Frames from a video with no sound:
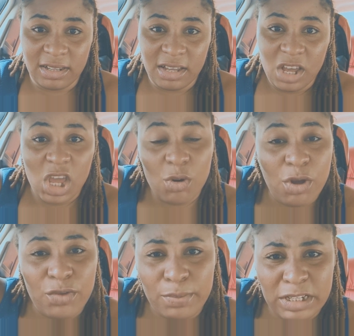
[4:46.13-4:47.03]
He
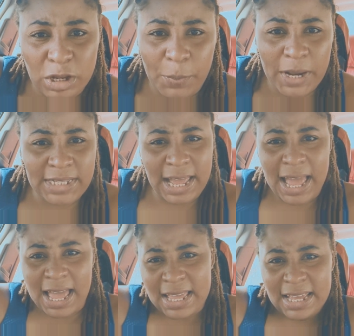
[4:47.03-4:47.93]
won't even be surprised.
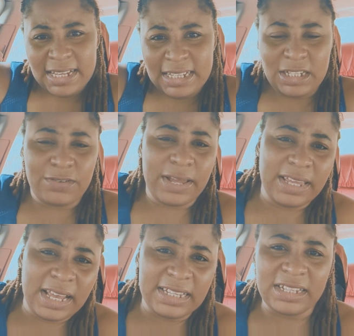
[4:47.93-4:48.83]
Ah, this fine
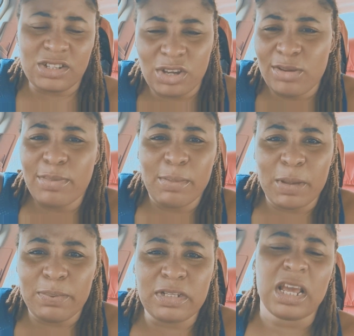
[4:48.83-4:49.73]
girl is enjoying mama
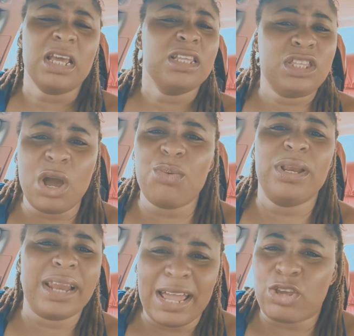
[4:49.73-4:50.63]
put. They
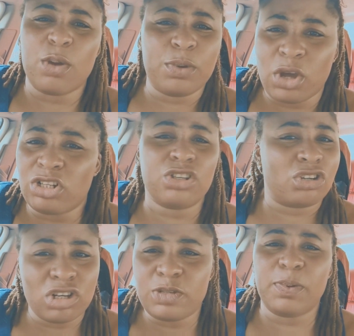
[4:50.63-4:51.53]
will like you because you're
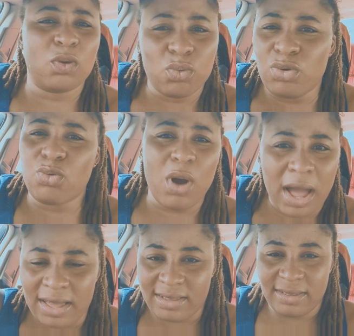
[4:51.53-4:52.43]
just being who you
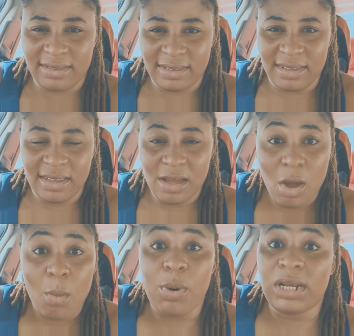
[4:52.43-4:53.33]
are.
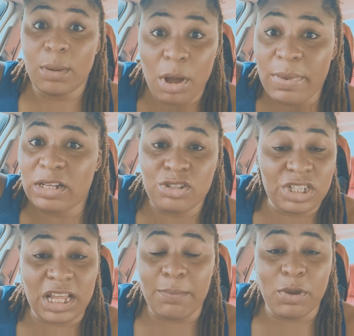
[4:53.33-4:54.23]
But the moment you
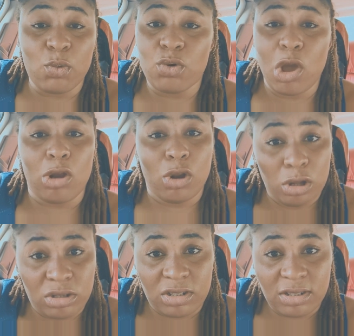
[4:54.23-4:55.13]
start being who you are
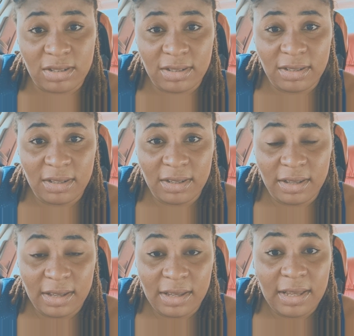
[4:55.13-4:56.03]
not,
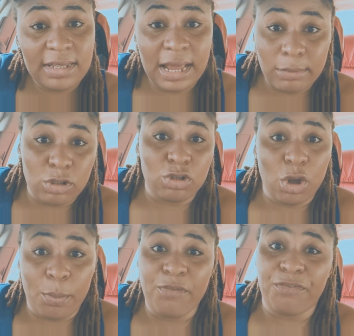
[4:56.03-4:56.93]
them too,
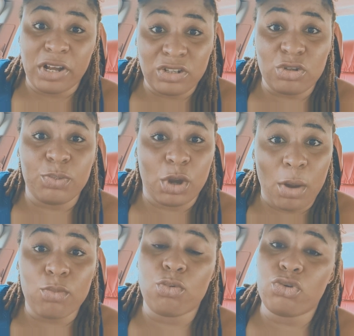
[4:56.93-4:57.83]
they'll be forced to
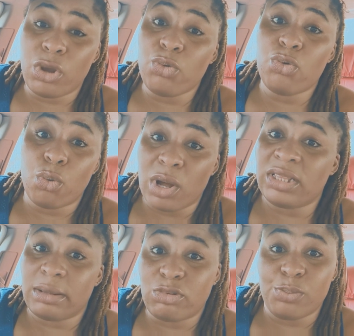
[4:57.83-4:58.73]
become who you want
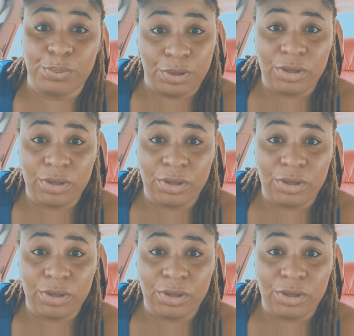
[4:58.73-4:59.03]
them to be.